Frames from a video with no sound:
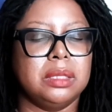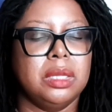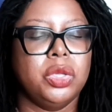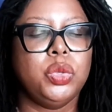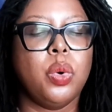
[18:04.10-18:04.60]

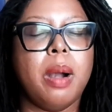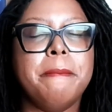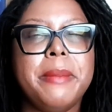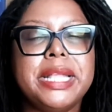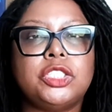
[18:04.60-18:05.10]
you are
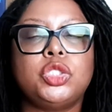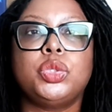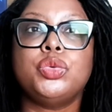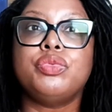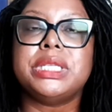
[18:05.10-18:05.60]
meant
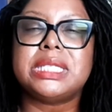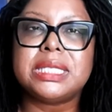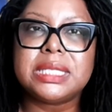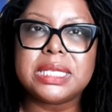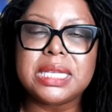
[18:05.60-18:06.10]
to
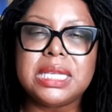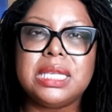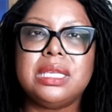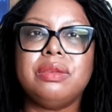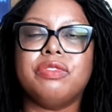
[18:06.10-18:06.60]

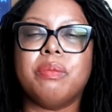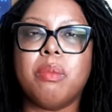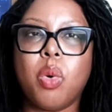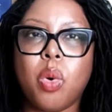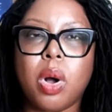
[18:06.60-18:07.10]
receive
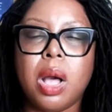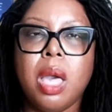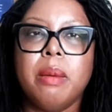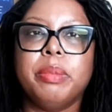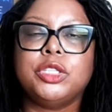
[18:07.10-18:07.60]
more.
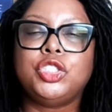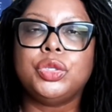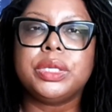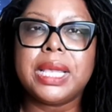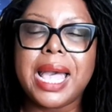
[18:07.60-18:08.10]
But
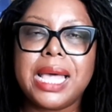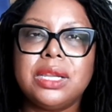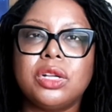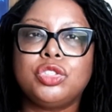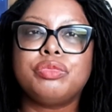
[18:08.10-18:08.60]
you
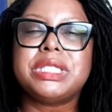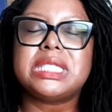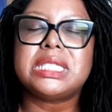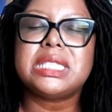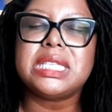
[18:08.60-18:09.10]
cannot
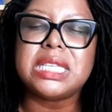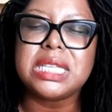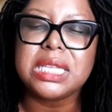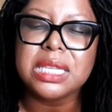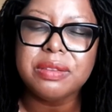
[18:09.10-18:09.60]

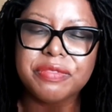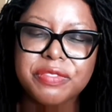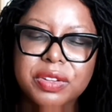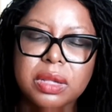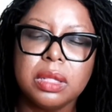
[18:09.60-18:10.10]
receive
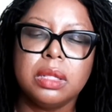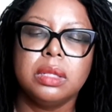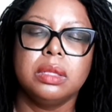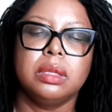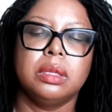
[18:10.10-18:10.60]

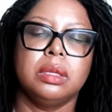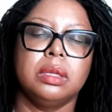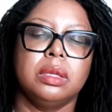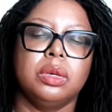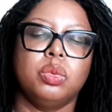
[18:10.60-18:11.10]

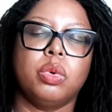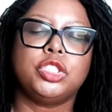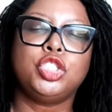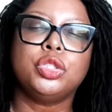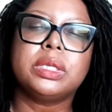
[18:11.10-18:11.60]

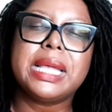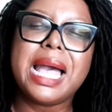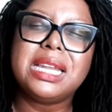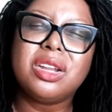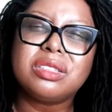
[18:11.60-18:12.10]
what you
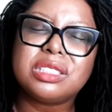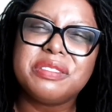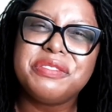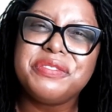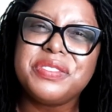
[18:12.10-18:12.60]
cannot
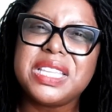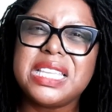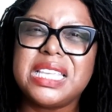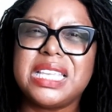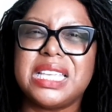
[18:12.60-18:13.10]

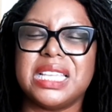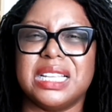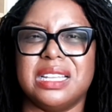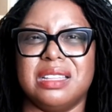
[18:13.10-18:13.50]
feel.